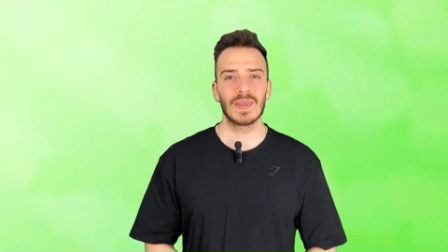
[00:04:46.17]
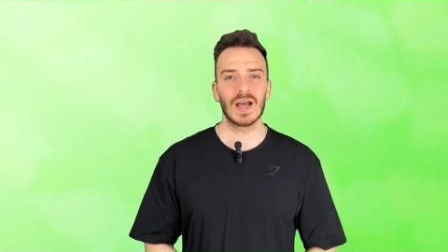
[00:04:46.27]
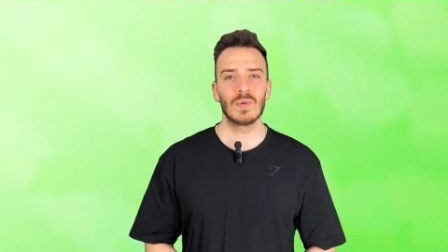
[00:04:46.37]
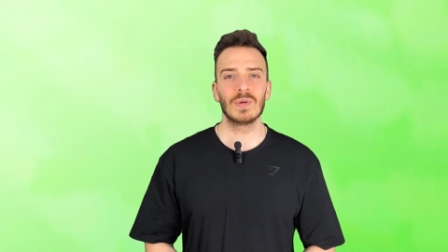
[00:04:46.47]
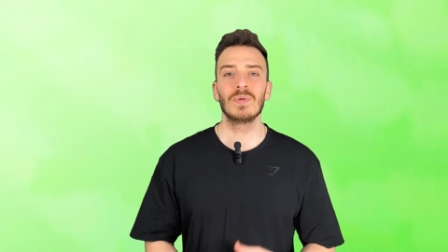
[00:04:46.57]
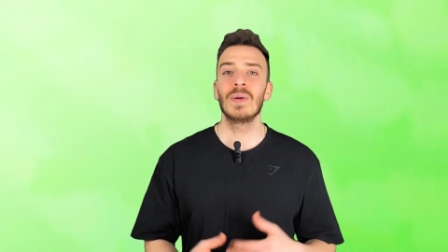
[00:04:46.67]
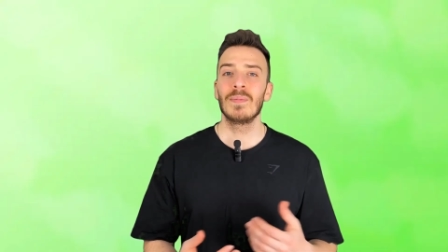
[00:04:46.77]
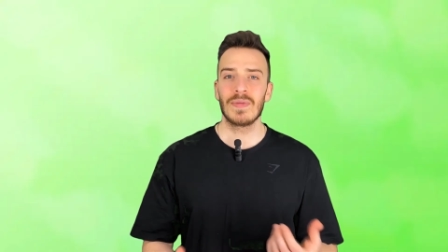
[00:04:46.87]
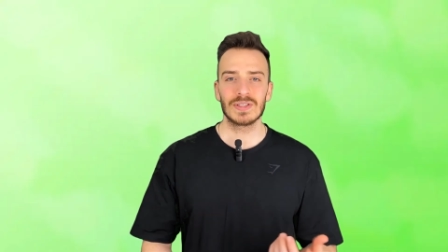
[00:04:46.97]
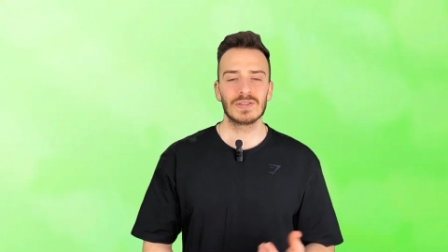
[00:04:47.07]
However,
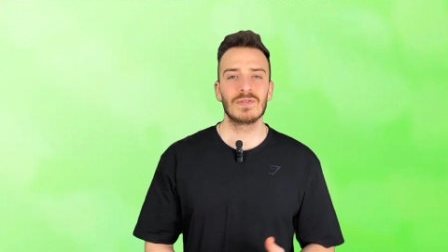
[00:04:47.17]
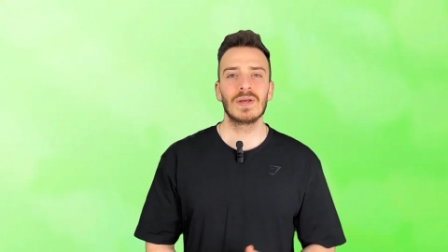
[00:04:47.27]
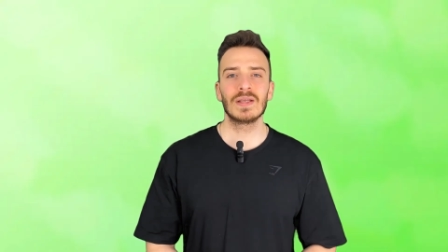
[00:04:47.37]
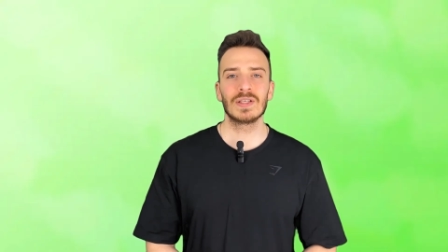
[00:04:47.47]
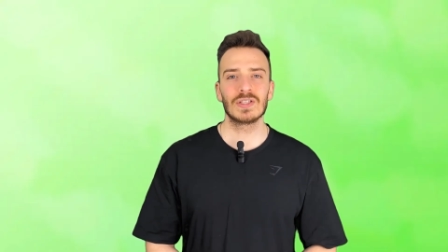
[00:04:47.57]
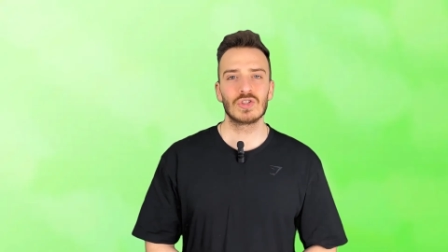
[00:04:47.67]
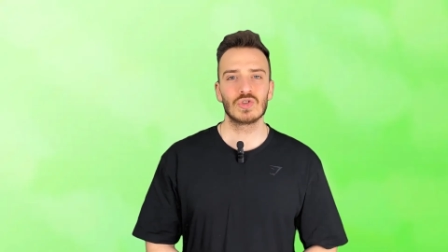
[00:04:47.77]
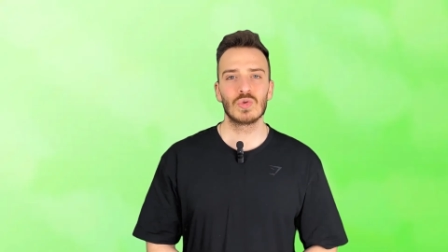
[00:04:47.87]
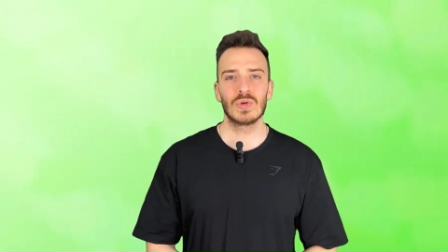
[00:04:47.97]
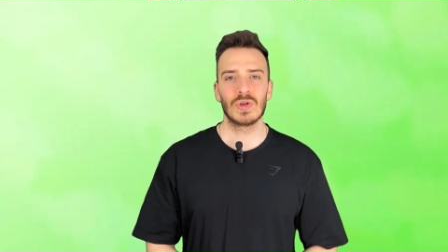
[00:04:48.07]
this effect is
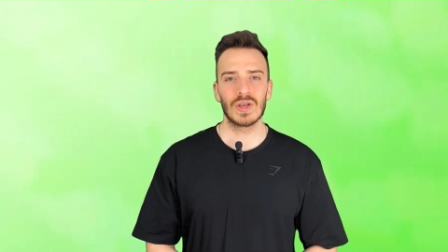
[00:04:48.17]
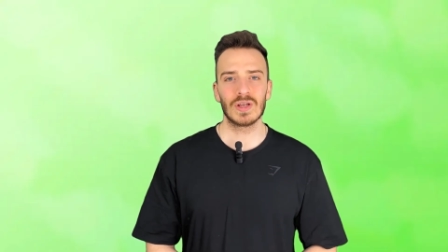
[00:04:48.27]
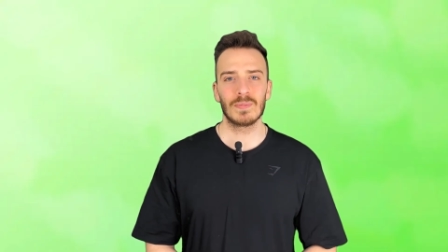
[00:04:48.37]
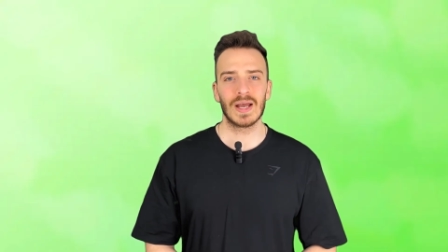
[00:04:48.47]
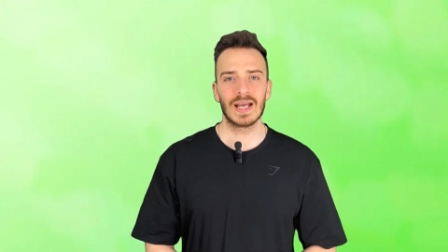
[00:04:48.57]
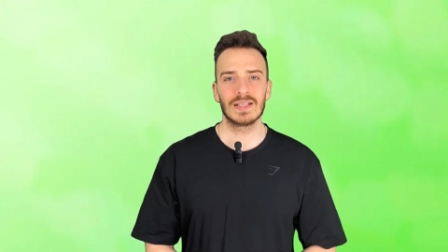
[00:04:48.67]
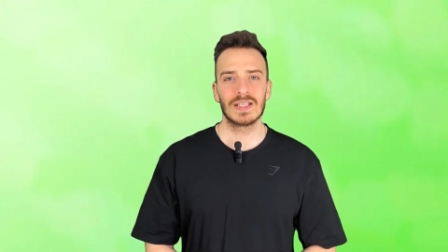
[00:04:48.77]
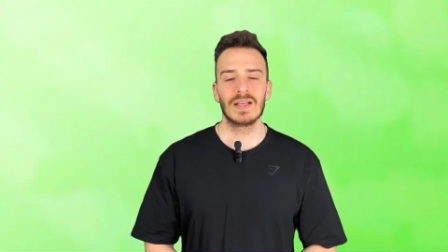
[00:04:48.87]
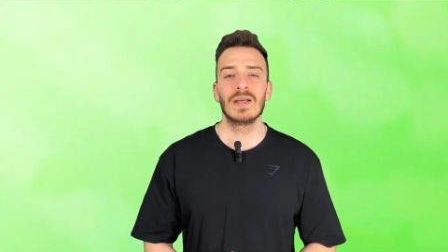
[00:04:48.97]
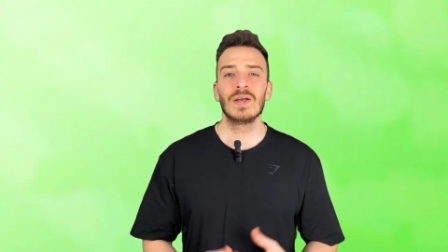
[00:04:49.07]
short-term
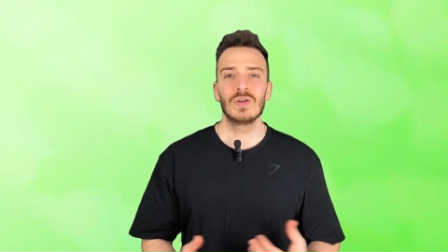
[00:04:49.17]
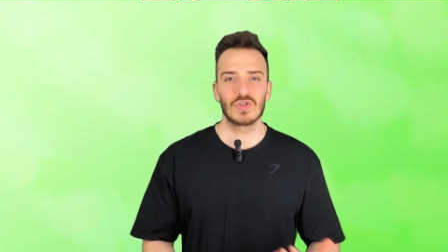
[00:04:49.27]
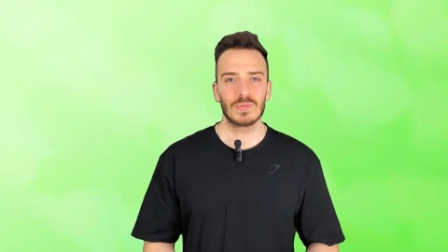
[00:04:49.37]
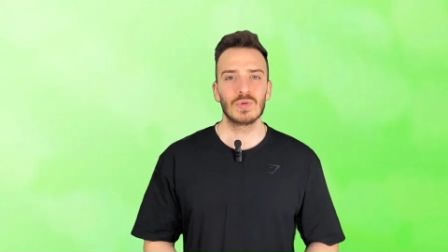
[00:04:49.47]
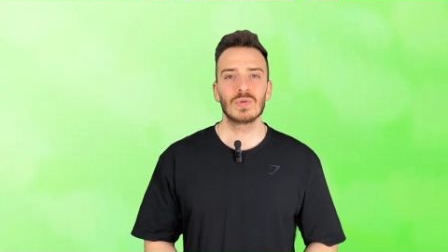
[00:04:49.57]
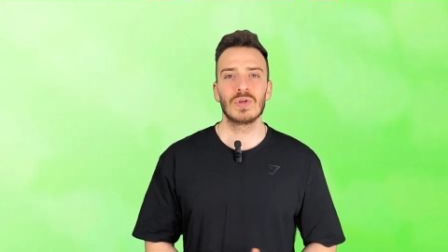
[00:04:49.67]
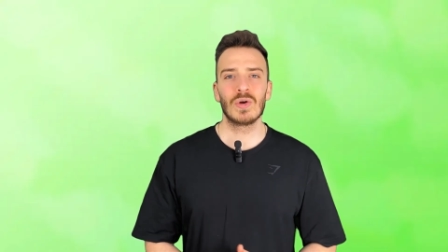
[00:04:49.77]
and doesn't contribute